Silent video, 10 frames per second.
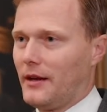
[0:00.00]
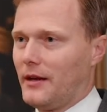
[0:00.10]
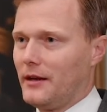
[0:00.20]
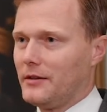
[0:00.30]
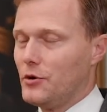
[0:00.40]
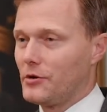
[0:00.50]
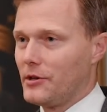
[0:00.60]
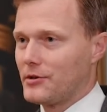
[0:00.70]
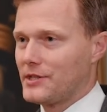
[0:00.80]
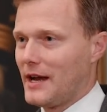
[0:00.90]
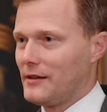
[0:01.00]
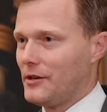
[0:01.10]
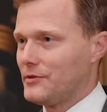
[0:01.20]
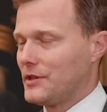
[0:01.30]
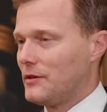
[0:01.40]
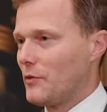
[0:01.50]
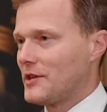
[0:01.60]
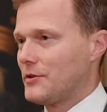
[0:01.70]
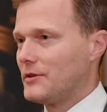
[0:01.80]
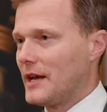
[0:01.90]
nuclear silos in
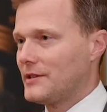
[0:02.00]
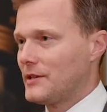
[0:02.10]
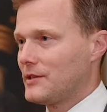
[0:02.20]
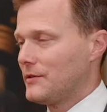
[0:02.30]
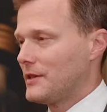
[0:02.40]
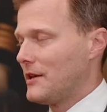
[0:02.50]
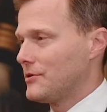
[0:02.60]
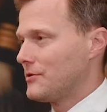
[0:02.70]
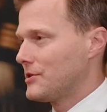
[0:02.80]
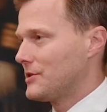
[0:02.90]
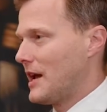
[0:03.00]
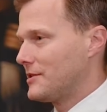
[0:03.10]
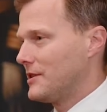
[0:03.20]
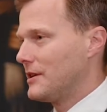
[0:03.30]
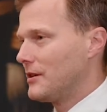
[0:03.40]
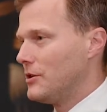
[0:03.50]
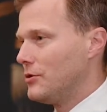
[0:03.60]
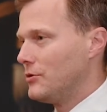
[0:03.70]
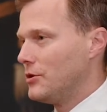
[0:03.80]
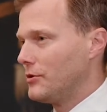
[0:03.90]
western deserts, testing
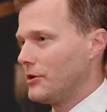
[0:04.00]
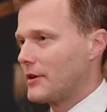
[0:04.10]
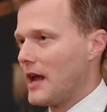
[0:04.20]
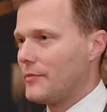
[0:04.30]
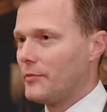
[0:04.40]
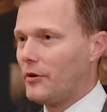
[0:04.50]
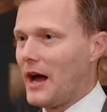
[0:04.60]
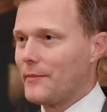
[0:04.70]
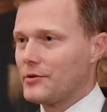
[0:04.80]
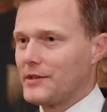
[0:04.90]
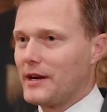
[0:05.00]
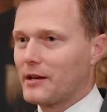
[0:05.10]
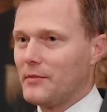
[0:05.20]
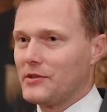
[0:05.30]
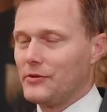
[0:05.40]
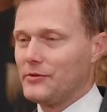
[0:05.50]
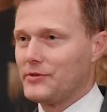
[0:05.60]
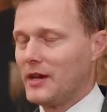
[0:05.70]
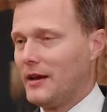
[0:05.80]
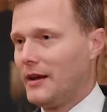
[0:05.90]
new nuclear-capable hypersonic
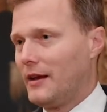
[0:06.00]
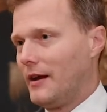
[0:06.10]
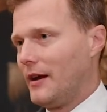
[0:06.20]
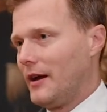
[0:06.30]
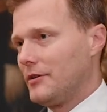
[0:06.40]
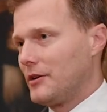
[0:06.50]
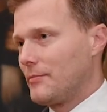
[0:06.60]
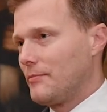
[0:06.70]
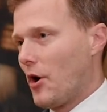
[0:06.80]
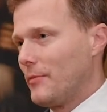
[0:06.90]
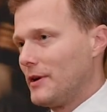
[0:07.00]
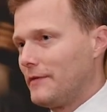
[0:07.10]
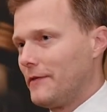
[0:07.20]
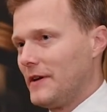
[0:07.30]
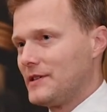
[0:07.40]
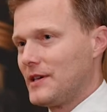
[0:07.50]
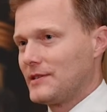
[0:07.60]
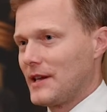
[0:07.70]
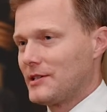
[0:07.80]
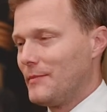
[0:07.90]
missiles. The Department of Defense
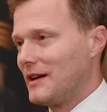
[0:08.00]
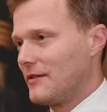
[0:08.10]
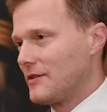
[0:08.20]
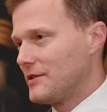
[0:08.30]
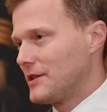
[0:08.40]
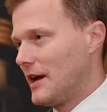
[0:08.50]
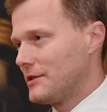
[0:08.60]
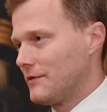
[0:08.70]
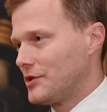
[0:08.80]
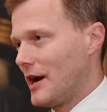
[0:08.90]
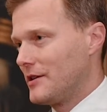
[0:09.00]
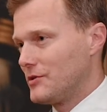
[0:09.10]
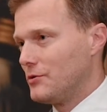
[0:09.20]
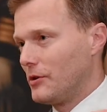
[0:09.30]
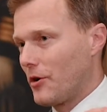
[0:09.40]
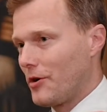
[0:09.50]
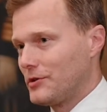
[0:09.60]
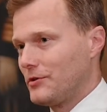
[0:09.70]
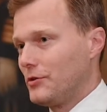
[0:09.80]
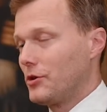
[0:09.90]
has estimated that the size of China's nuclear
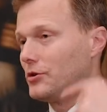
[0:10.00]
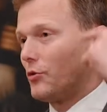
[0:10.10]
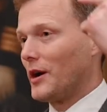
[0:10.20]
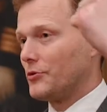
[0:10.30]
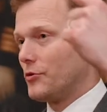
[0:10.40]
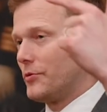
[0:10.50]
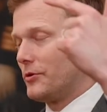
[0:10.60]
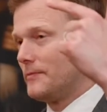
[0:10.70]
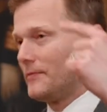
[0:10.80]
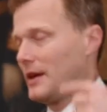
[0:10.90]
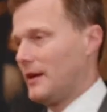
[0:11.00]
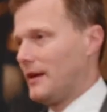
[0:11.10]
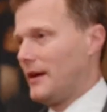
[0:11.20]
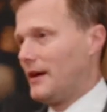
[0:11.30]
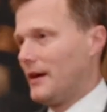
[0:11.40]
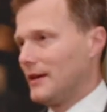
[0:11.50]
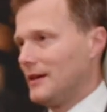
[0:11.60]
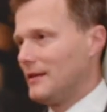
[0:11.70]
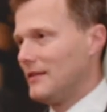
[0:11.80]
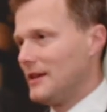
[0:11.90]
arsenal could quadruple
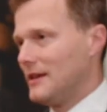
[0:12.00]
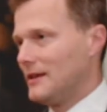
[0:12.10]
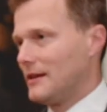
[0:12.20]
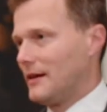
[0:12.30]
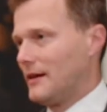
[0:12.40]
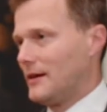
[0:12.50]
in the